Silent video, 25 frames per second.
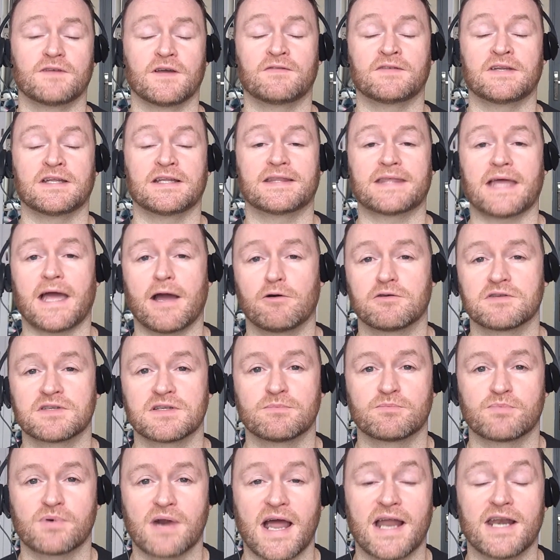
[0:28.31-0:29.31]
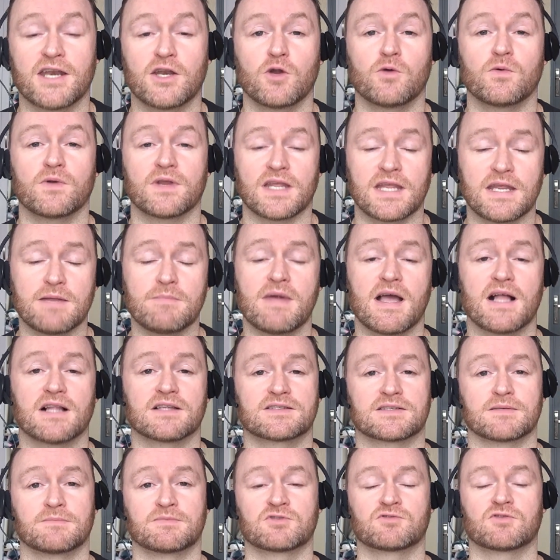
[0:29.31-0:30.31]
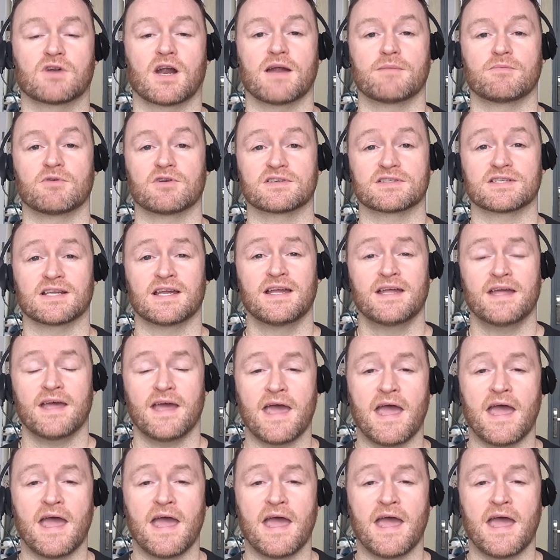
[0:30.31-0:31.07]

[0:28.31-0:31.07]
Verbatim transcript: fifty thousand brand new email subscribers